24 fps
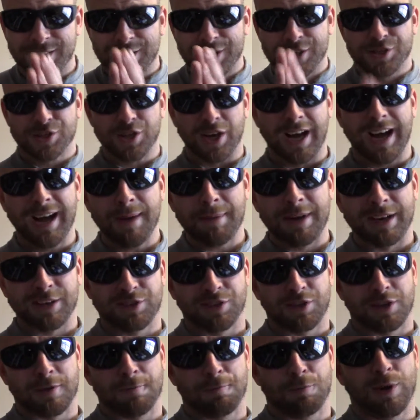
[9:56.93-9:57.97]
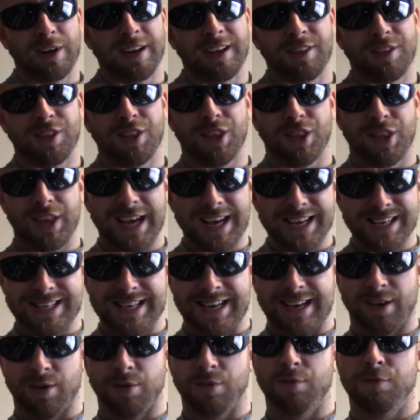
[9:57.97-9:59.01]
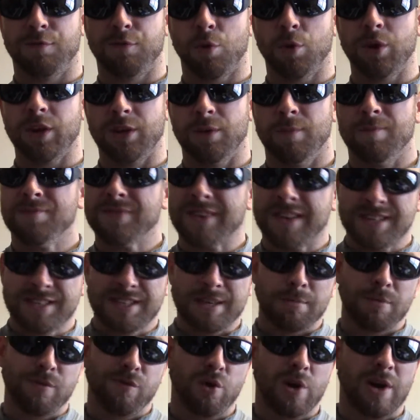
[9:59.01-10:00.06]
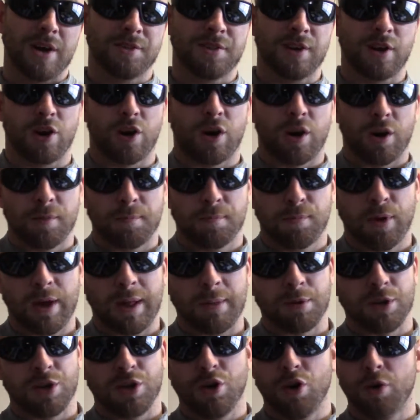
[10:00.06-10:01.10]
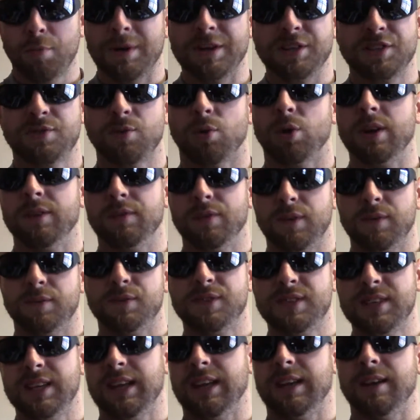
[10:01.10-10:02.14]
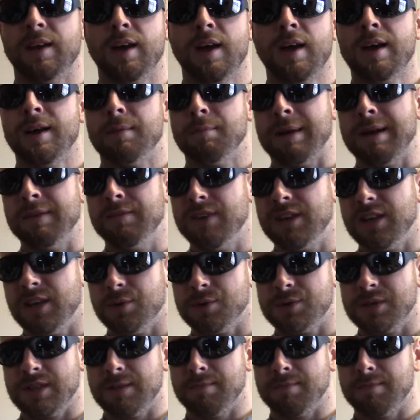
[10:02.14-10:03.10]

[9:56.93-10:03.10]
So I'm actually going to break that down for you. Some of you out there probably know my story if you've seen my videos in the